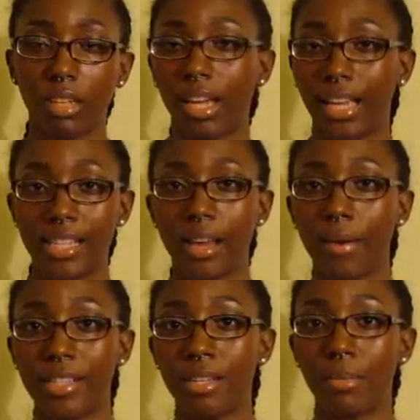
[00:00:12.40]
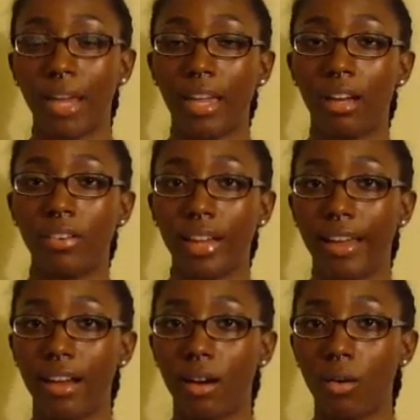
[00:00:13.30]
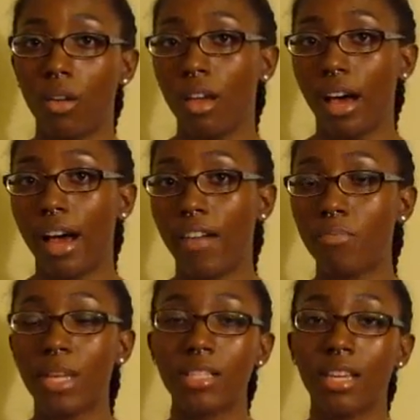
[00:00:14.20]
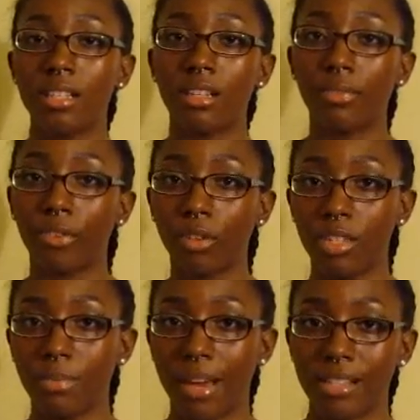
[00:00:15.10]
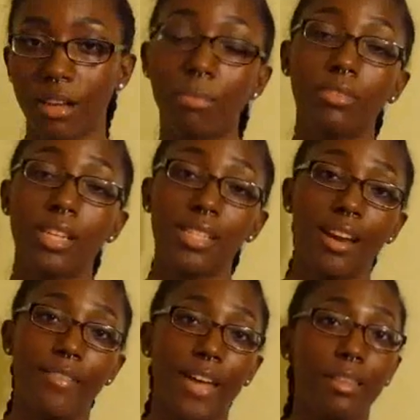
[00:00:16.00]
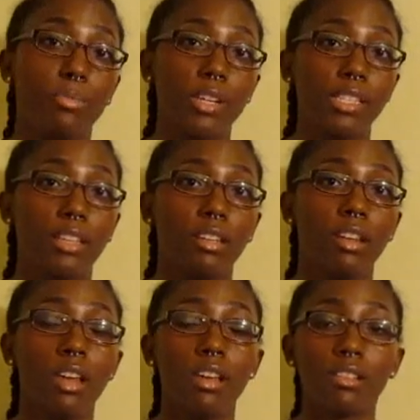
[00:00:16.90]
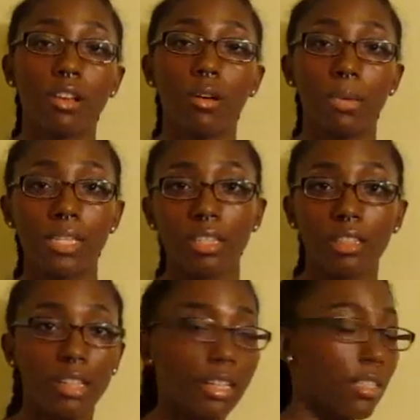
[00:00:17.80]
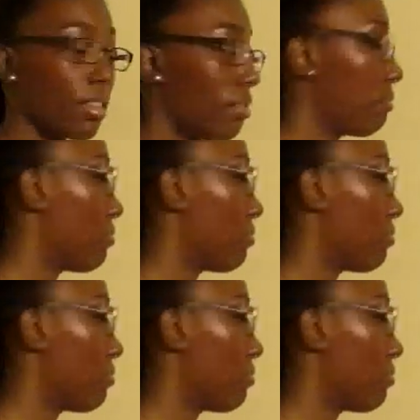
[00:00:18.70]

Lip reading: I guess, how I did my hair and how I've maintained it for these past couple days that I've had the braids in. So basically it's